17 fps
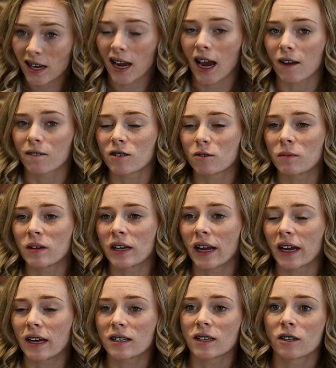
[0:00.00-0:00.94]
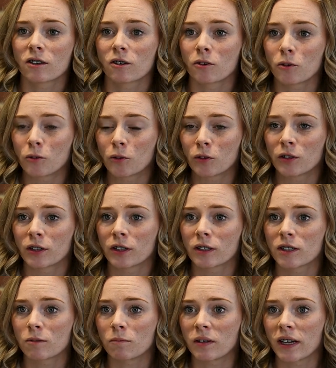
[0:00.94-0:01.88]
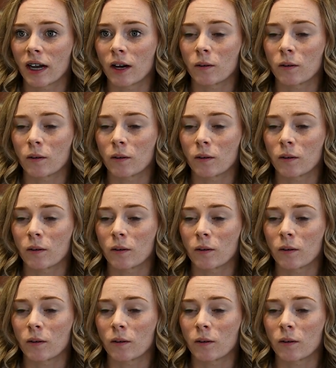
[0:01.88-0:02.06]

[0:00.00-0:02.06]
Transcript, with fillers: have to be 18 or older to be